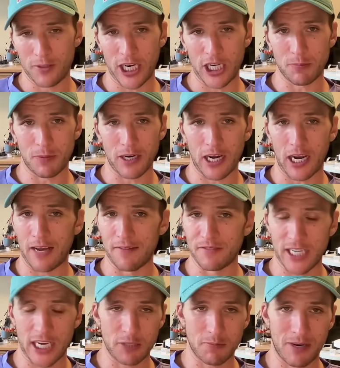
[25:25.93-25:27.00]
change my gloves,
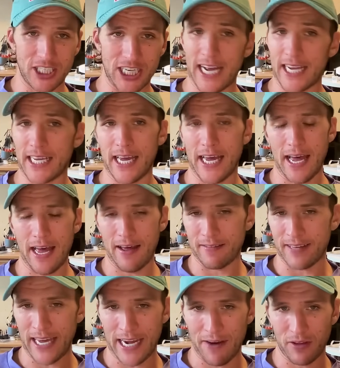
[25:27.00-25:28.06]
change my jacket,
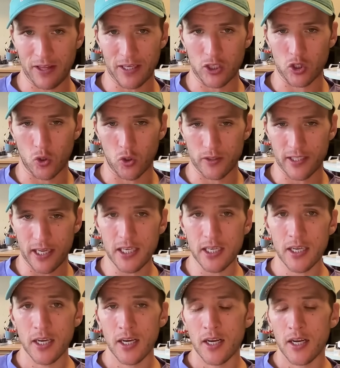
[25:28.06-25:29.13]
get everything sorted.